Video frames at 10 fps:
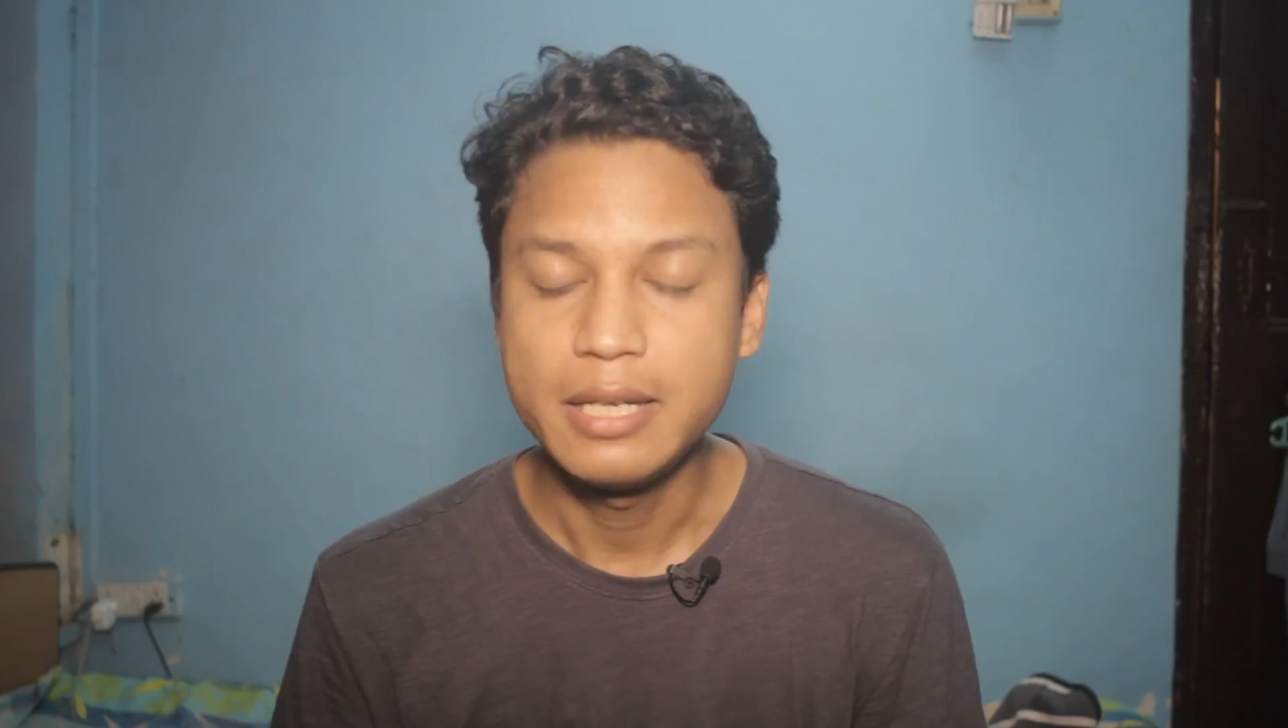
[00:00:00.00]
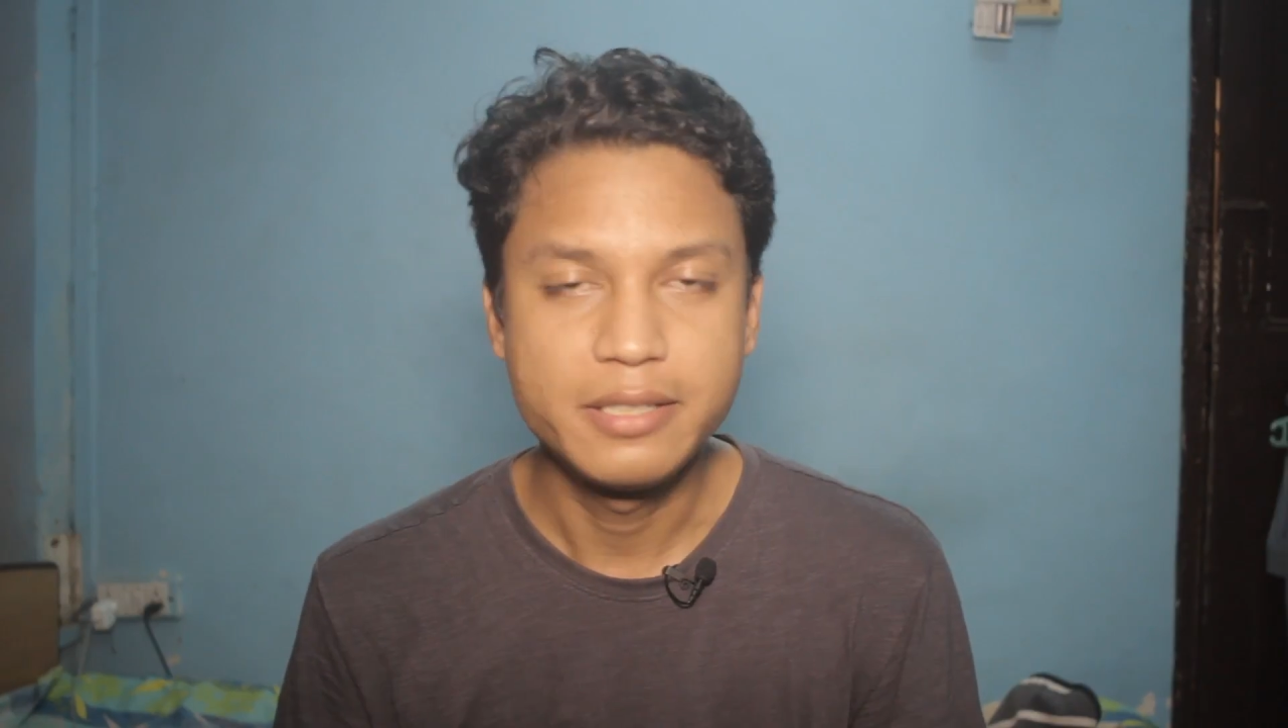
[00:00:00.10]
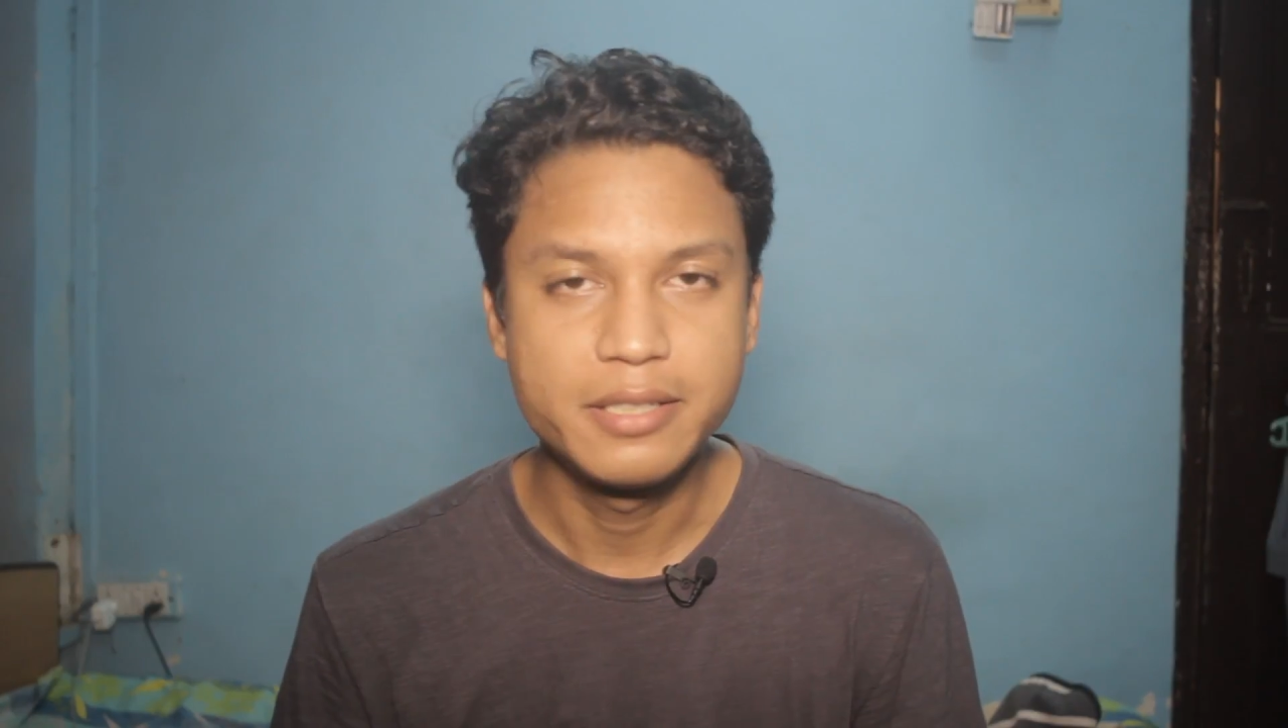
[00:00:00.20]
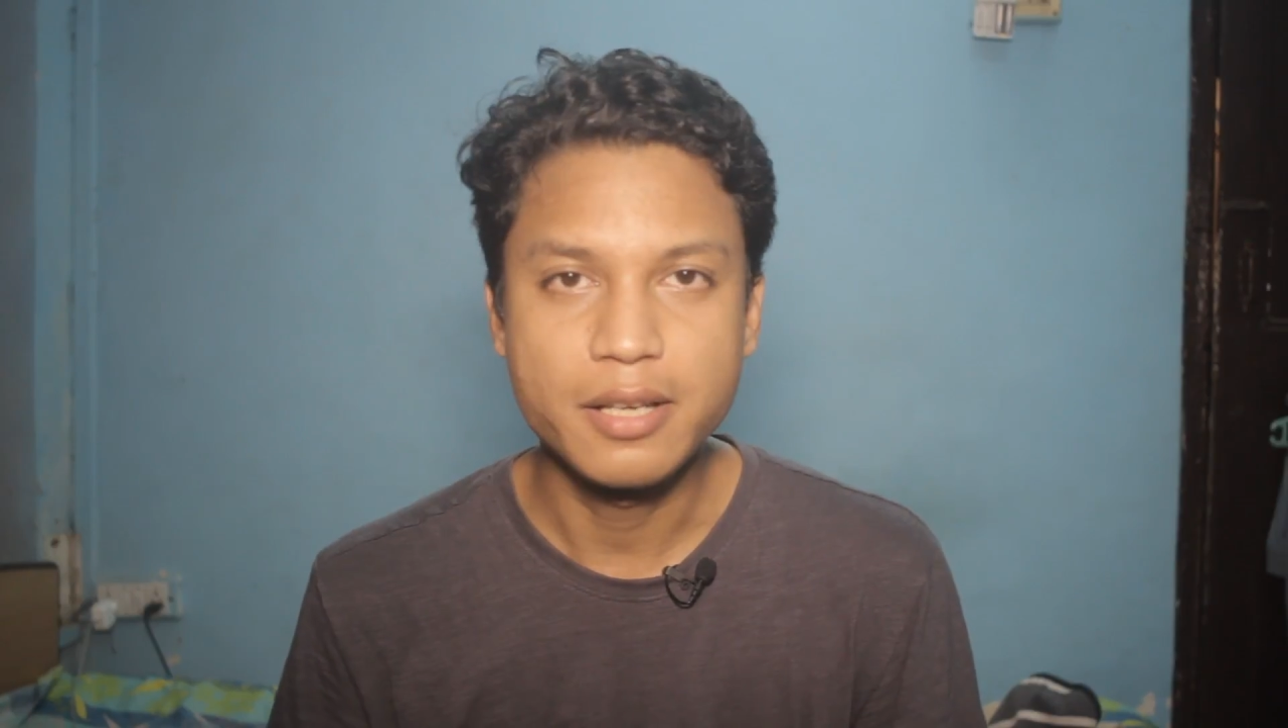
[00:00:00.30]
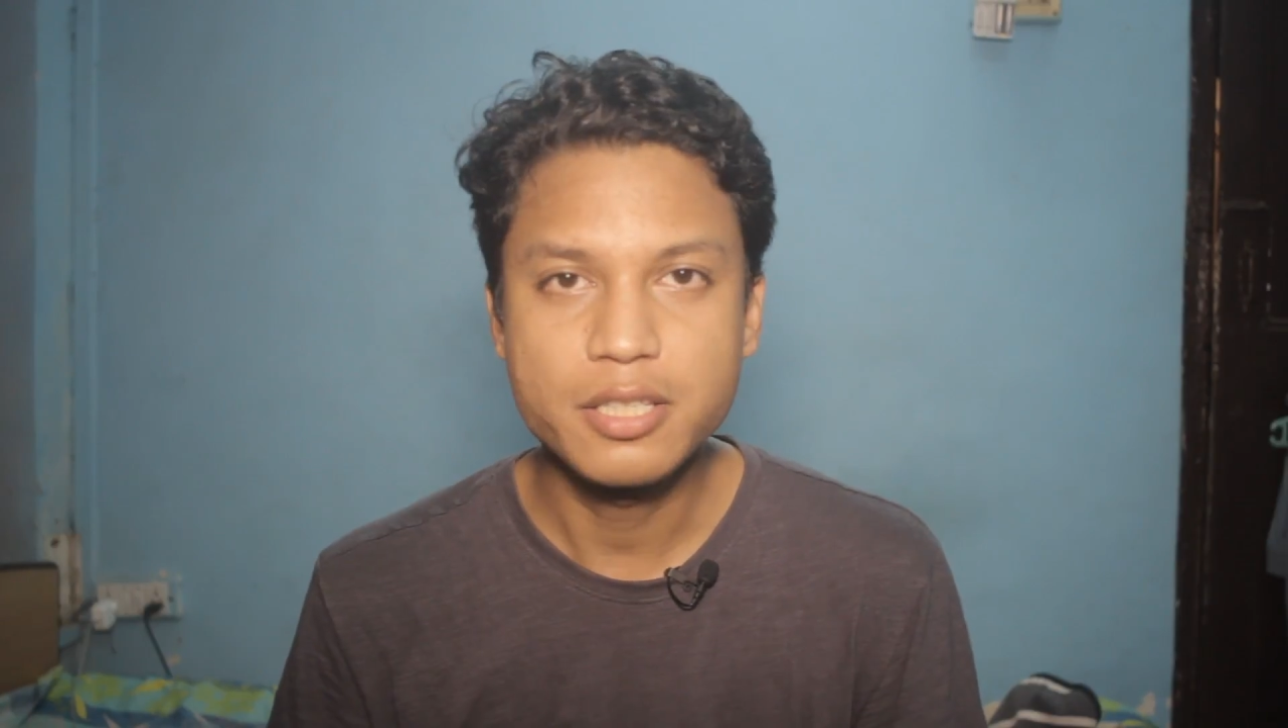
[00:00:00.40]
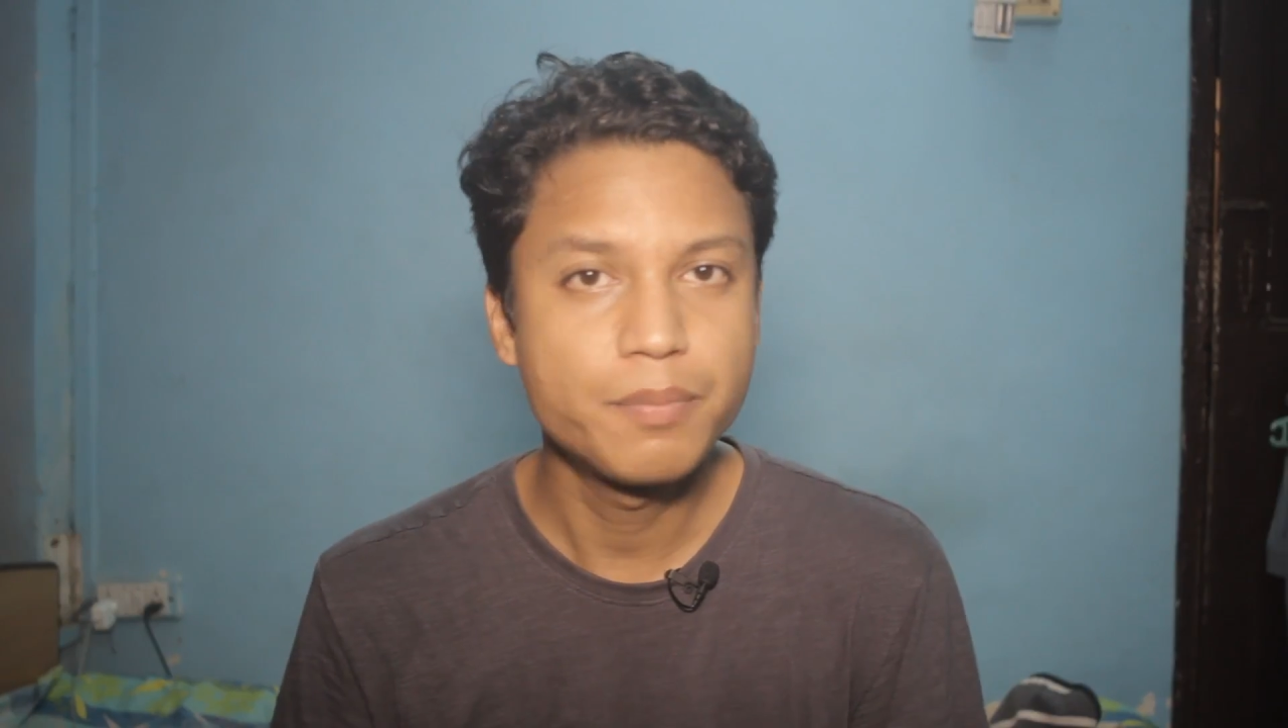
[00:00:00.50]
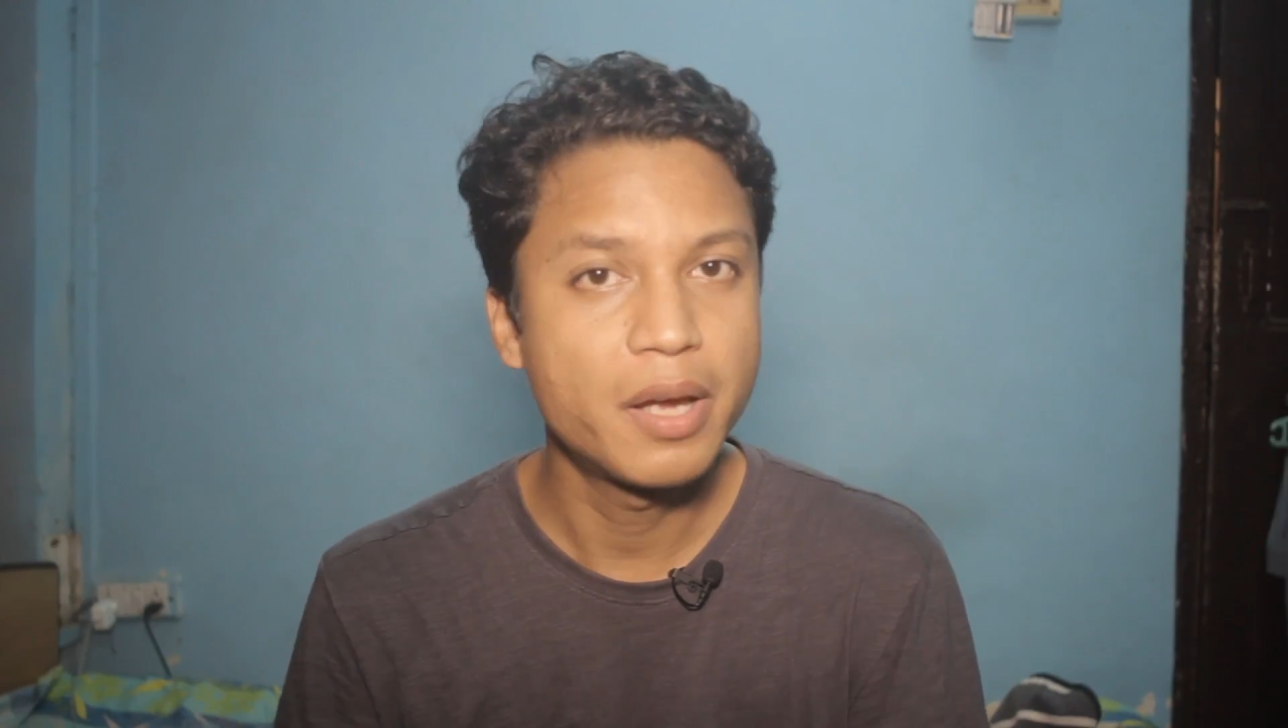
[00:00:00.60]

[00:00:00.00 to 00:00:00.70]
It doesn't